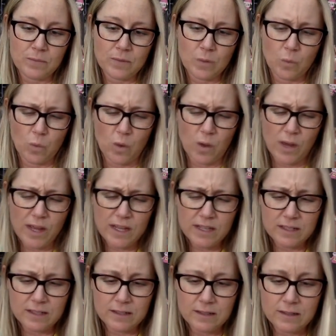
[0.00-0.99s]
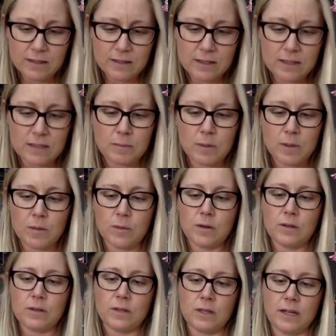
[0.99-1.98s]
What? Said
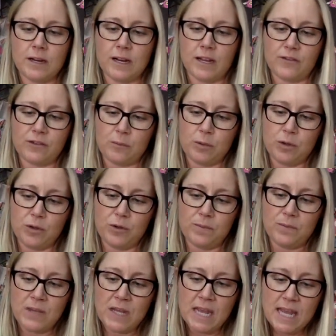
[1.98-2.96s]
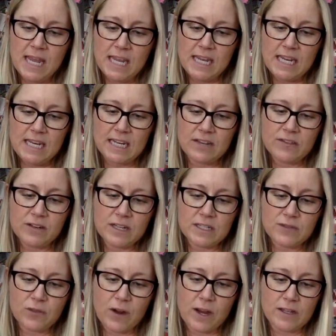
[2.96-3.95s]
Spittleworth, glaring at Flapoon. He'd given
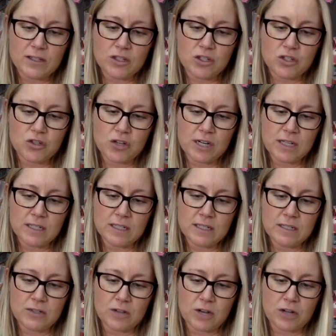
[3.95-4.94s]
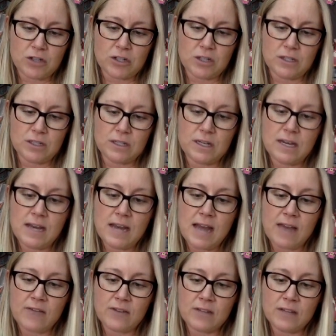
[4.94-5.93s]
his friend strict instructions to
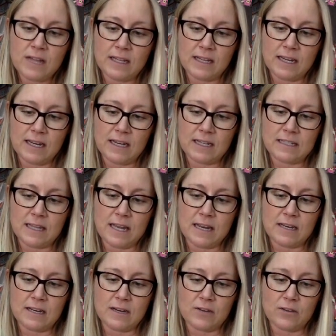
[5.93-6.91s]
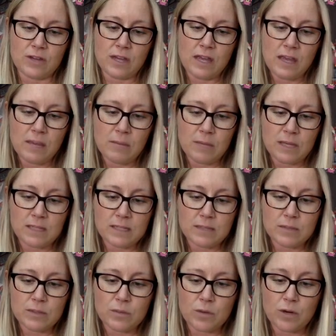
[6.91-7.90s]
never let Lady Islanda near the king because he
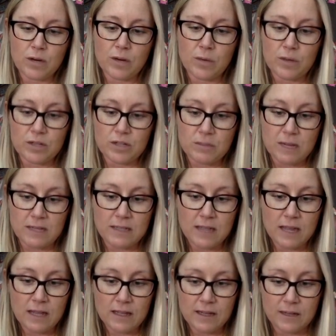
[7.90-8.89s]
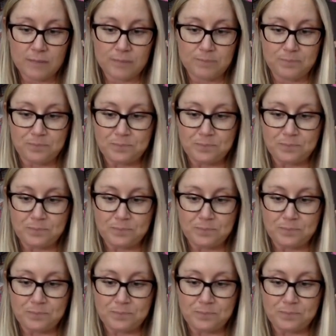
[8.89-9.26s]
was worried what she might tell him.